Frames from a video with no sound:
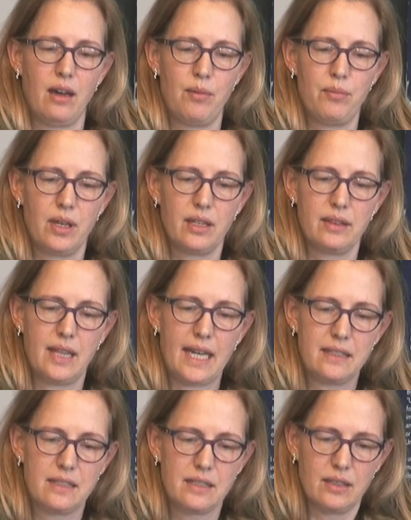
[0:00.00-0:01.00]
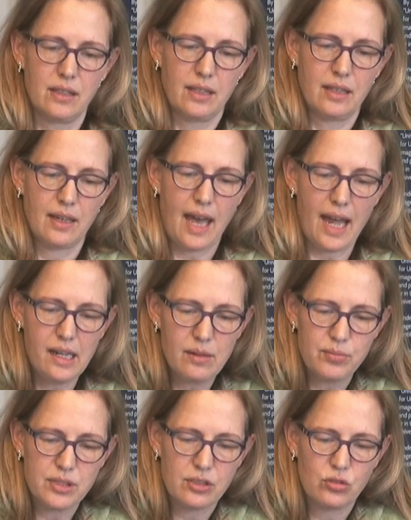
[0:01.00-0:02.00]
Um, that
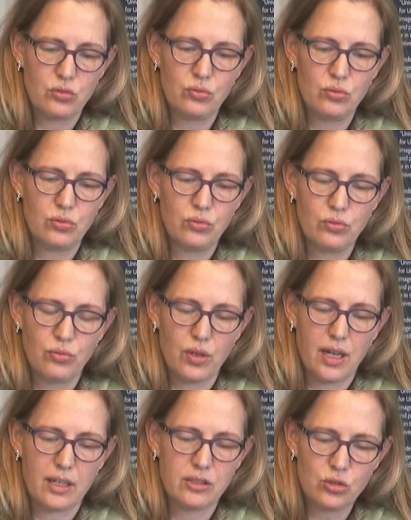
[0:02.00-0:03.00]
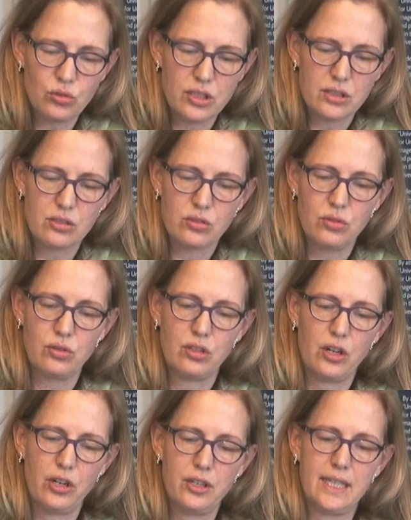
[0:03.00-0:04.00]
helps to uh, students to
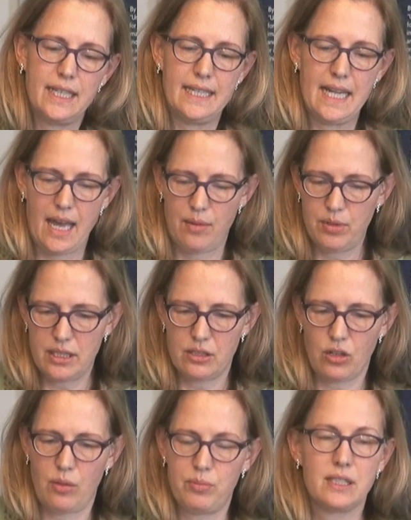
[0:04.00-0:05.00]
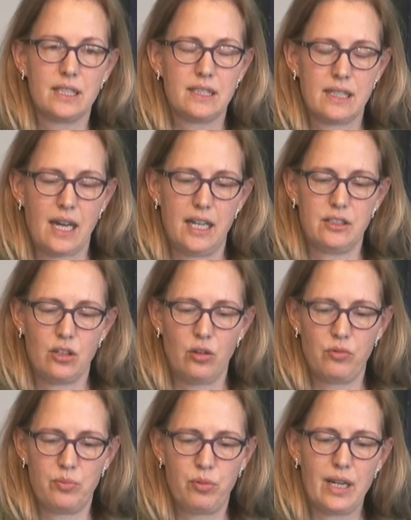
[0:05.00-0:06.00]
learn inhabit opposite sides
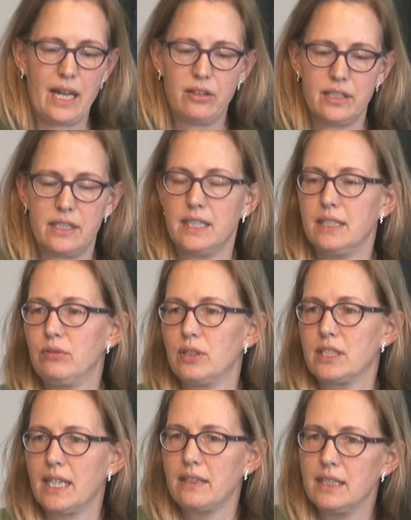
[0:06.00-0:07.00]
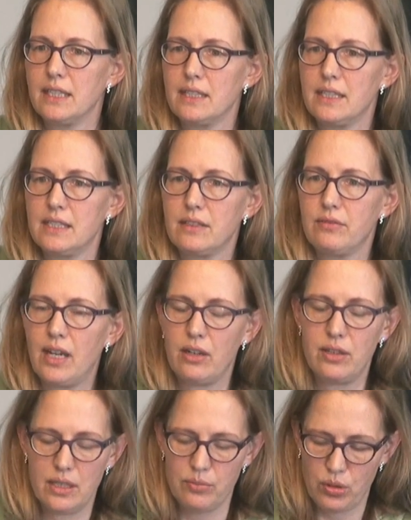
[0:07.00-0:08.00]
of the polarity, which I think is a
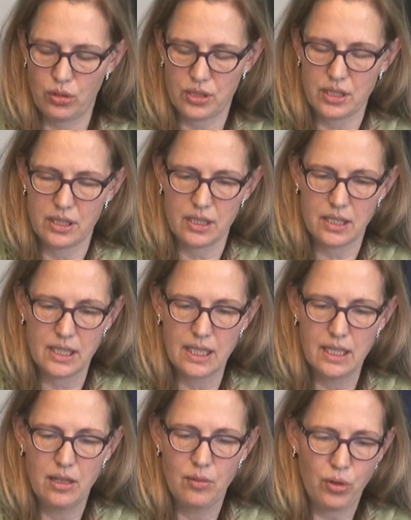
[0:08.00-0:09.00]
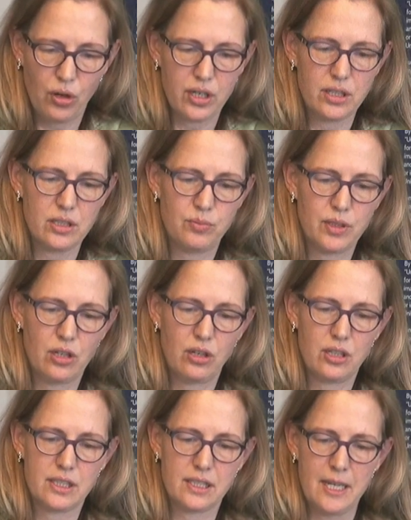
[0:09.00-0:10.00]
very important point
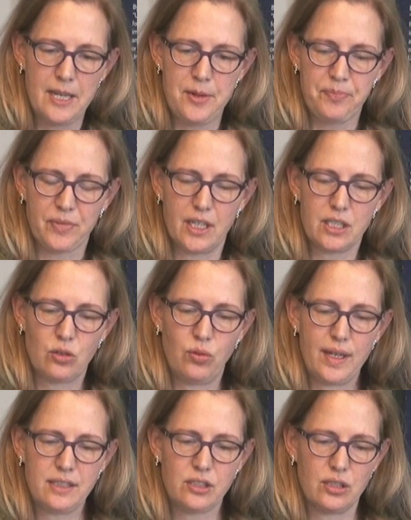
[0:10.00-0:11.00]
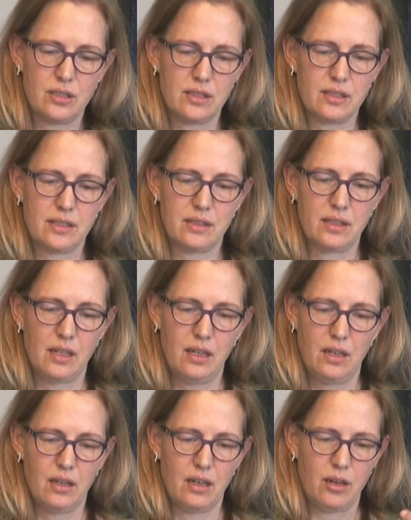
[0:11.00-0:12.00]
because it questions
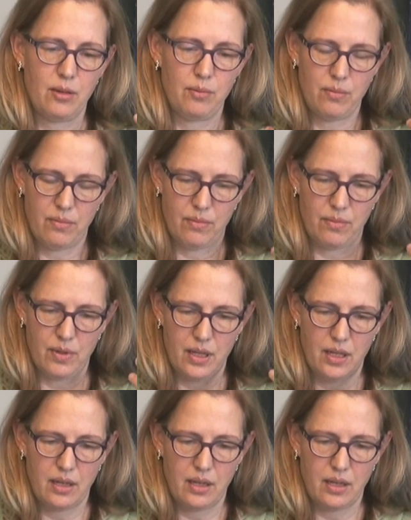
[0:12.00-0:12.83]
um,